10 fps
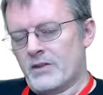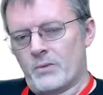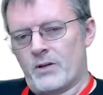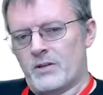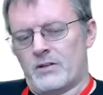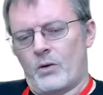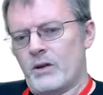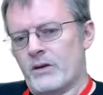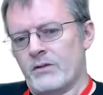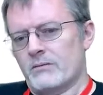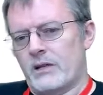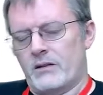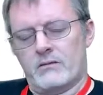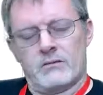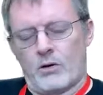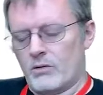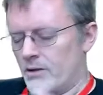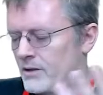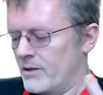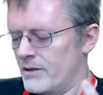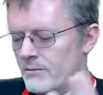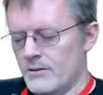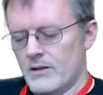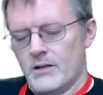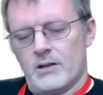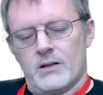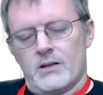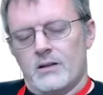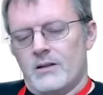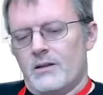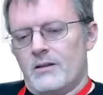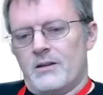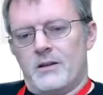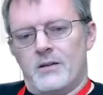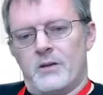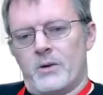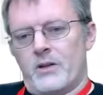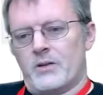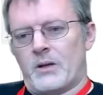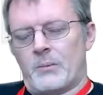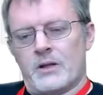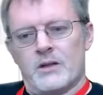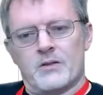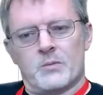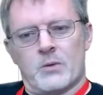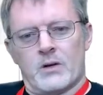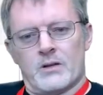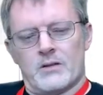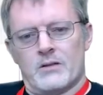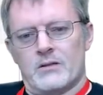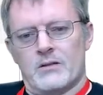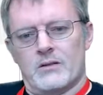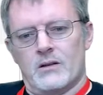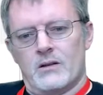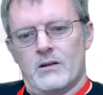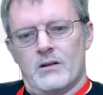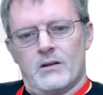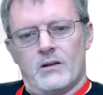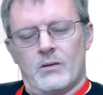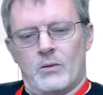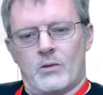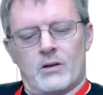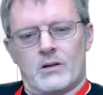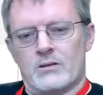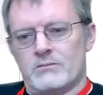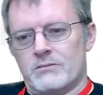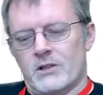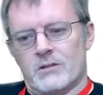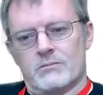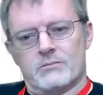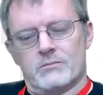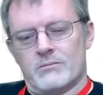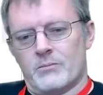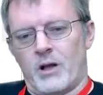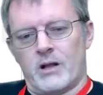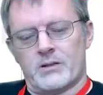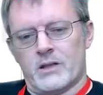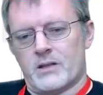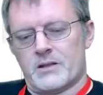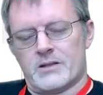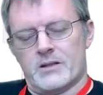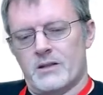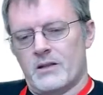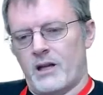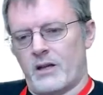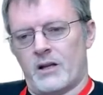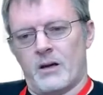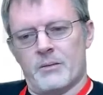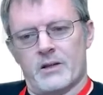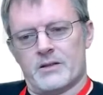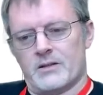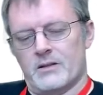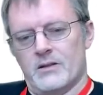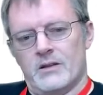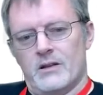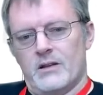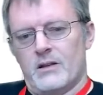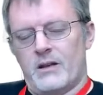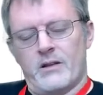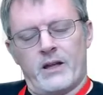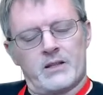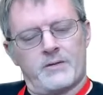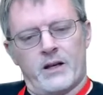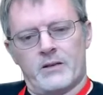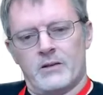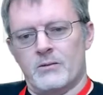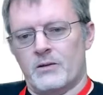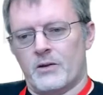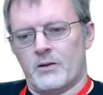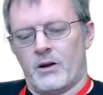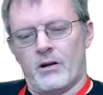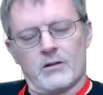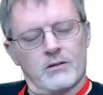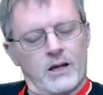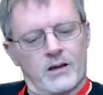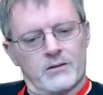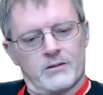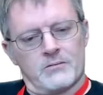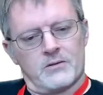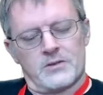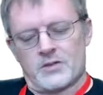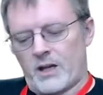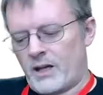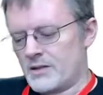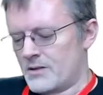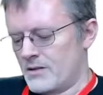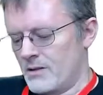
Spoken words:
one's totally different and totally if you want to do something in sports or politics, economics, that's fine too. Those are all science,